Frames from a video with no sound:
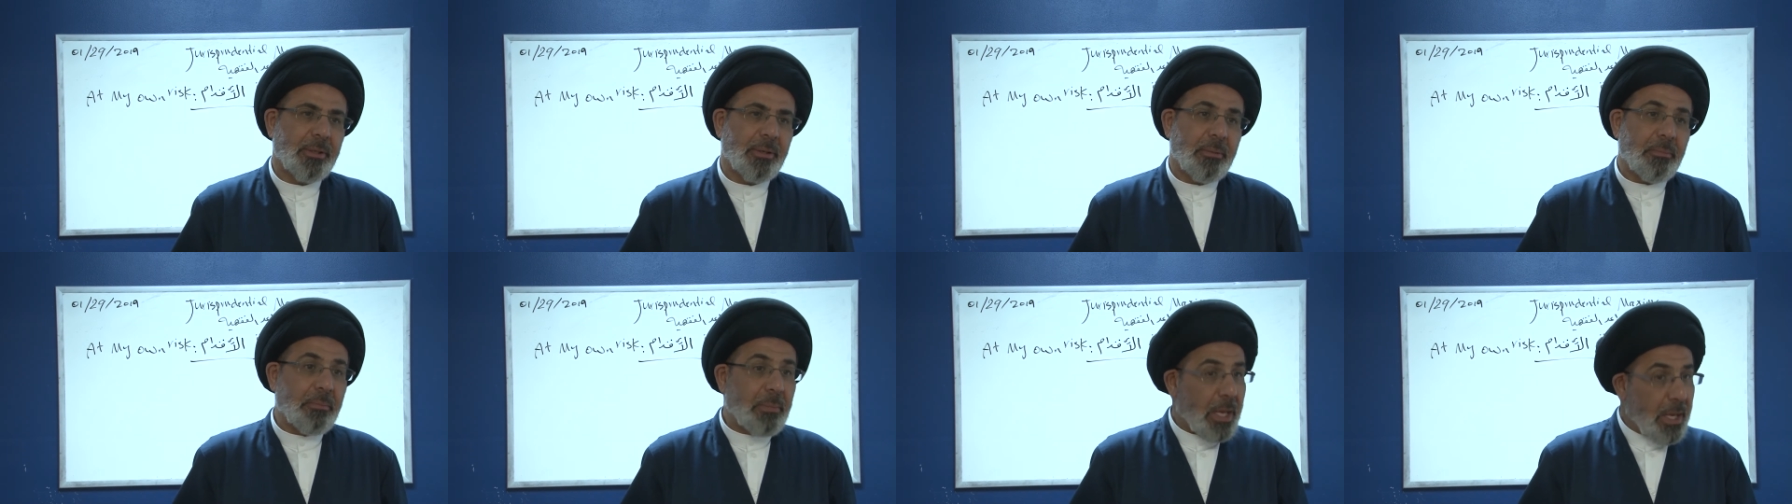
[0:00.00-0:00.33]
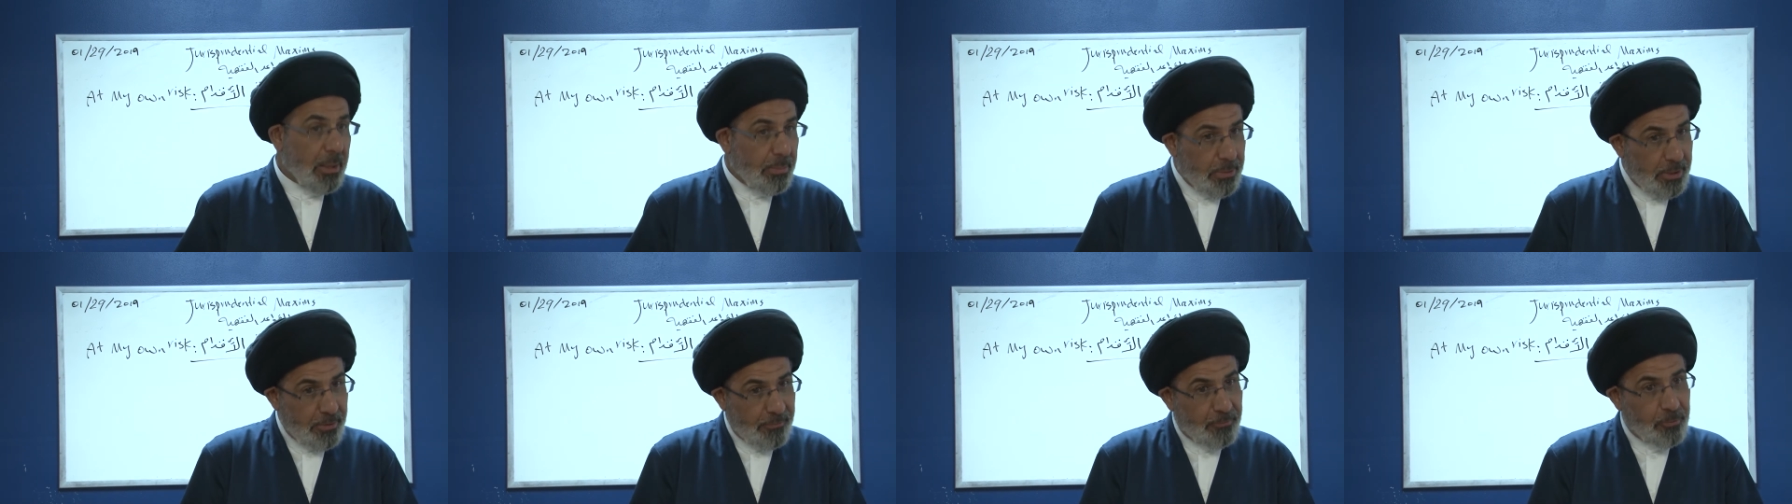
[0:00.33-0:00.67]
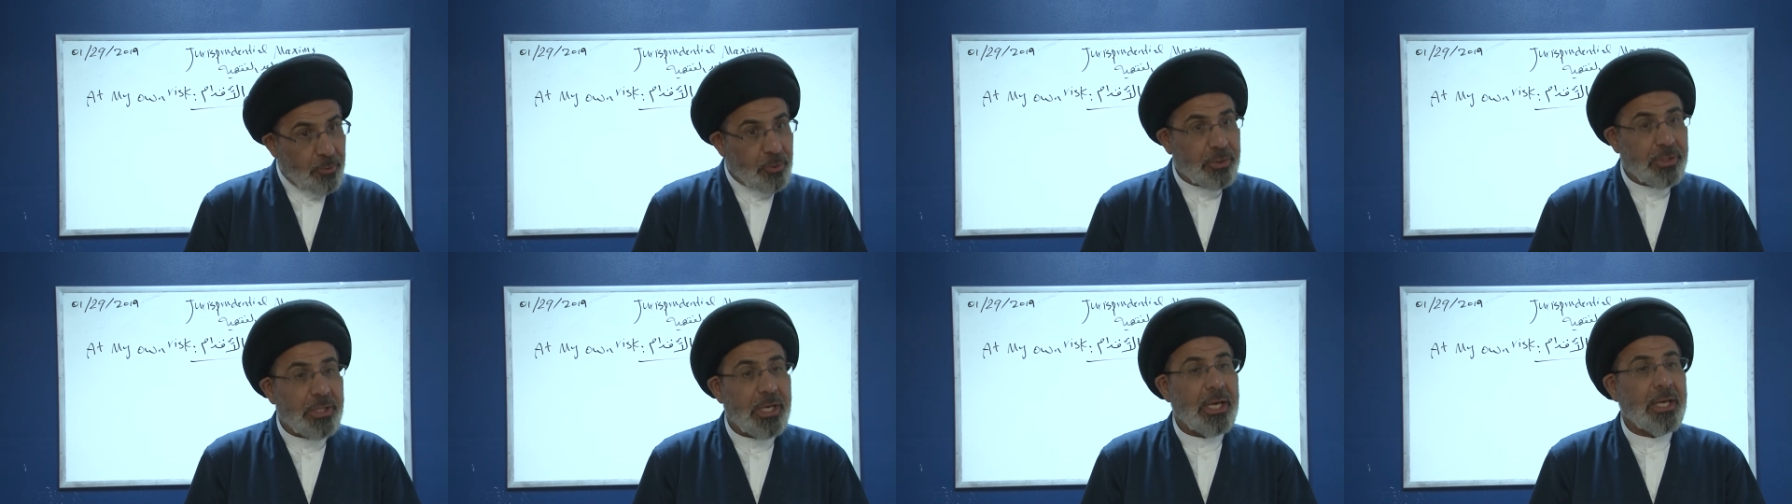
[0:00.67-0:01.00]
Maybe if
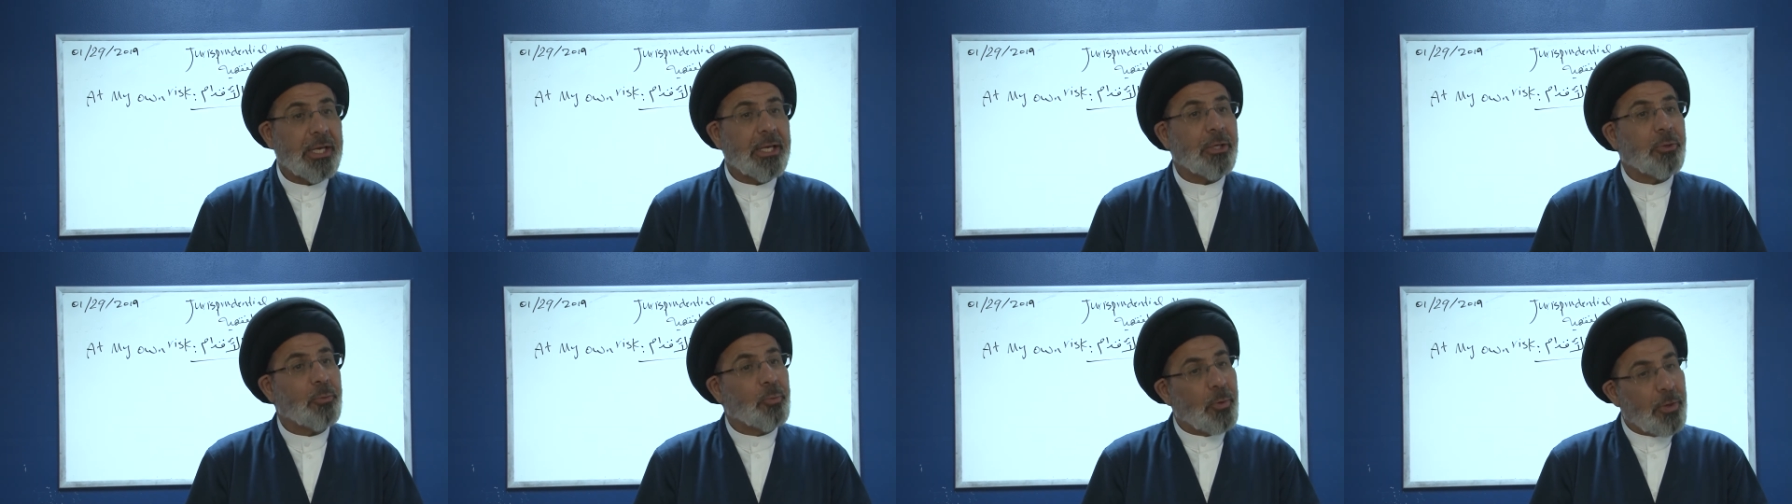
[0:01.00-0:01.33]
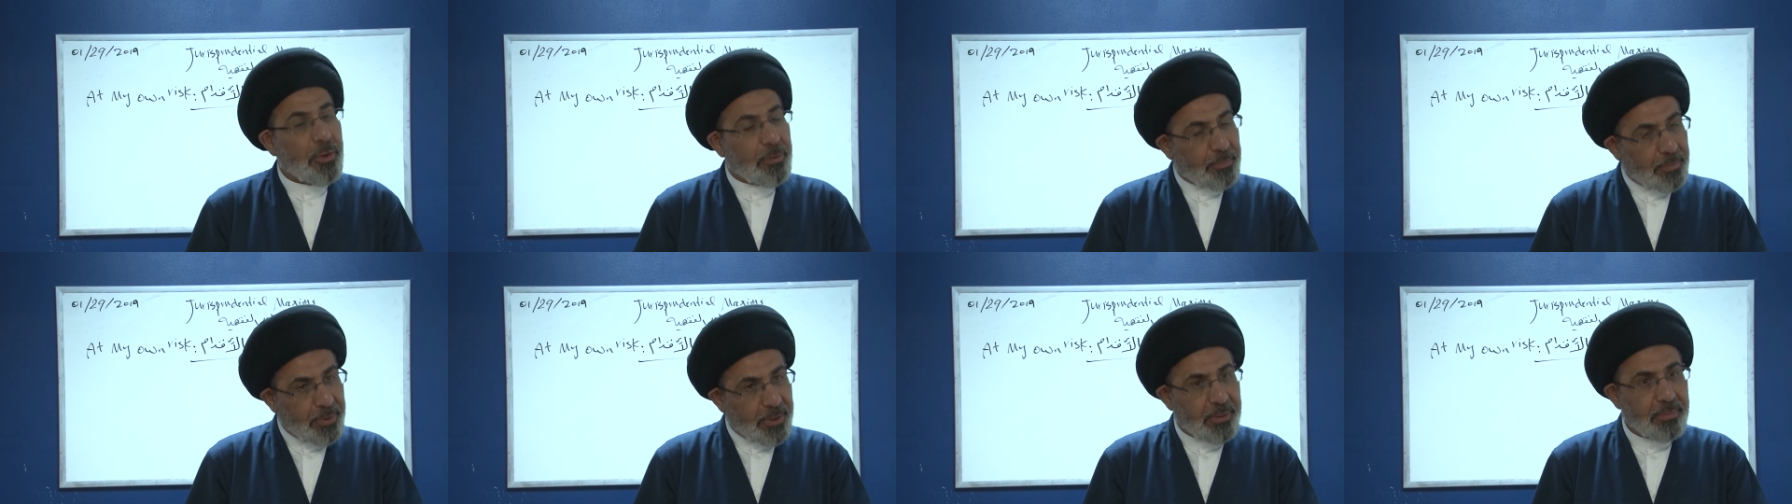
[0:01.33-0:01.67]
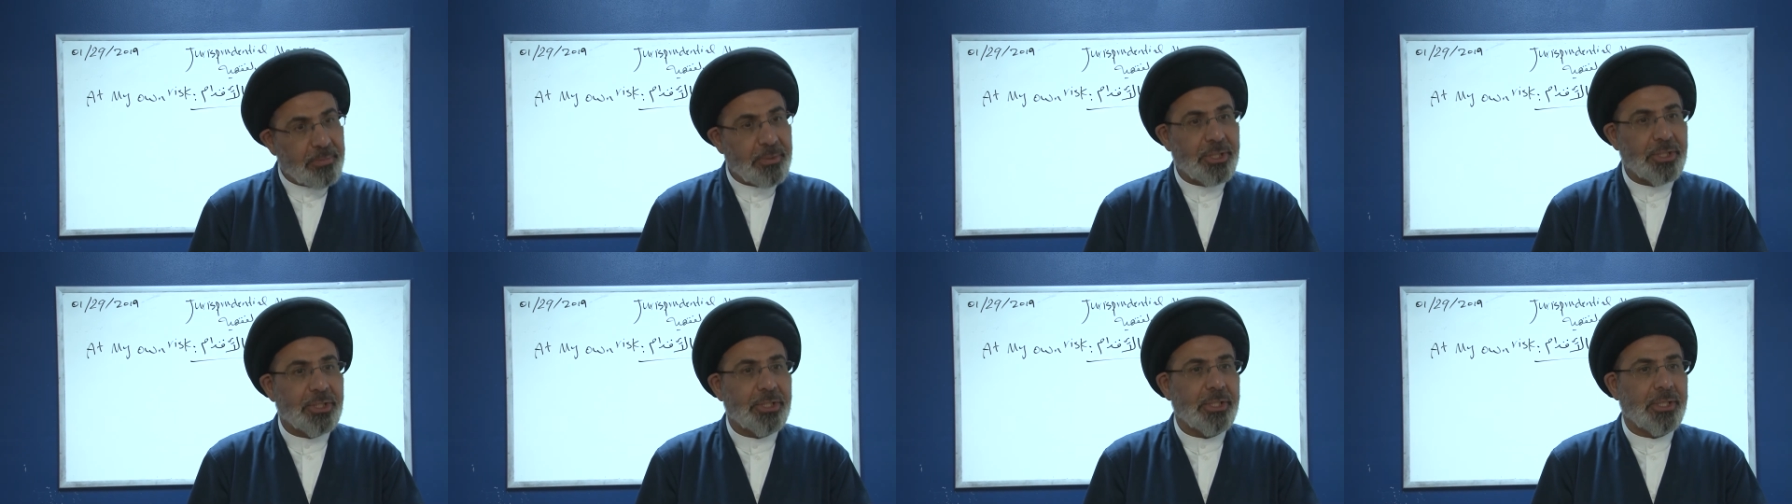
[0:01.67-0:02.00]
you take it with
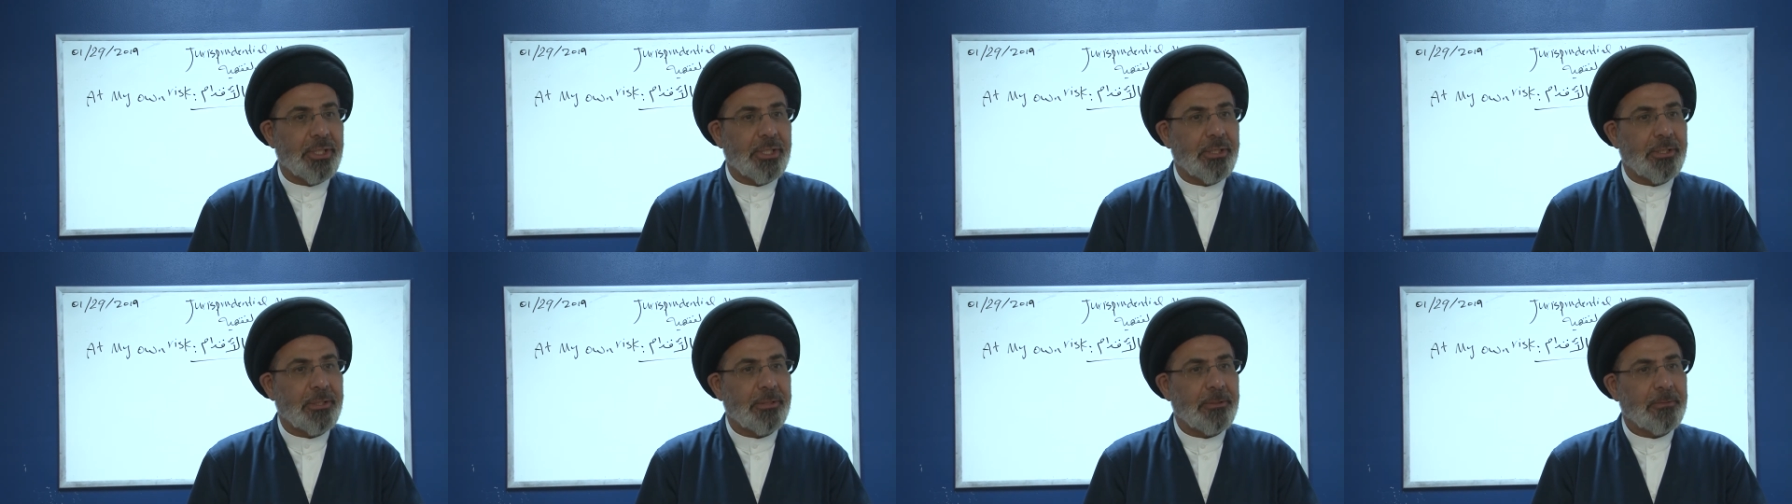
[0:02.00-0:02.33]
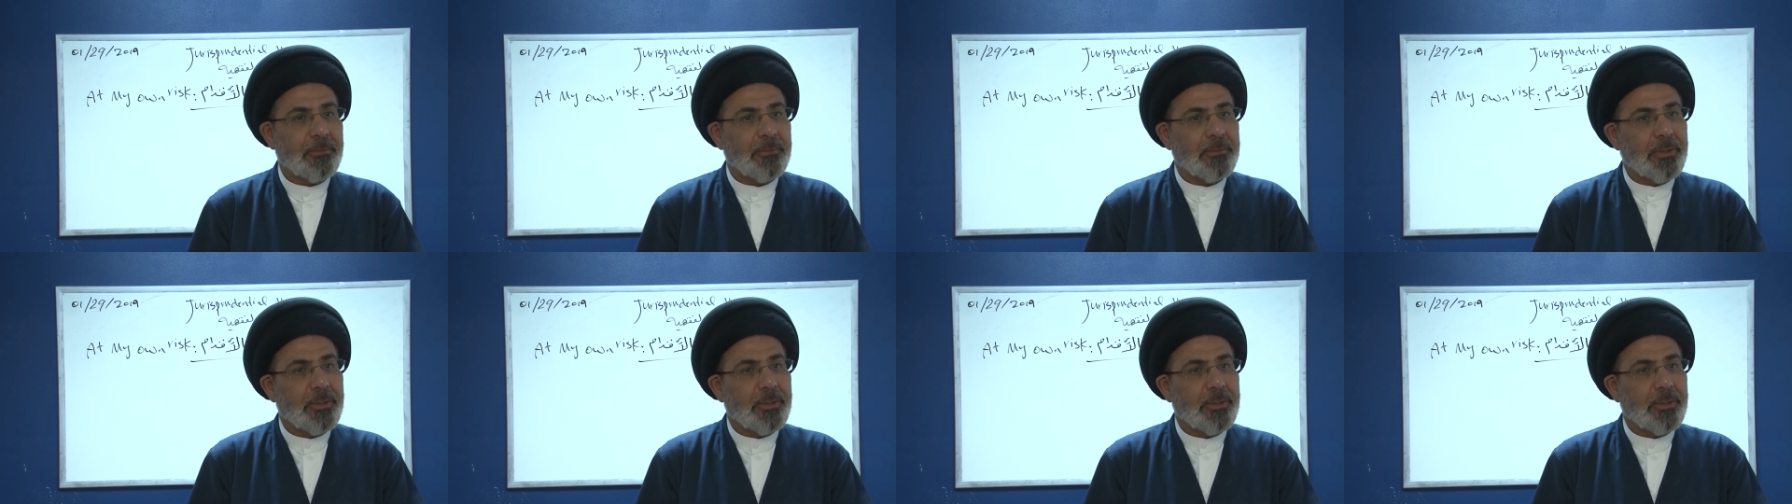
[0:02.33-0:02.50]
permission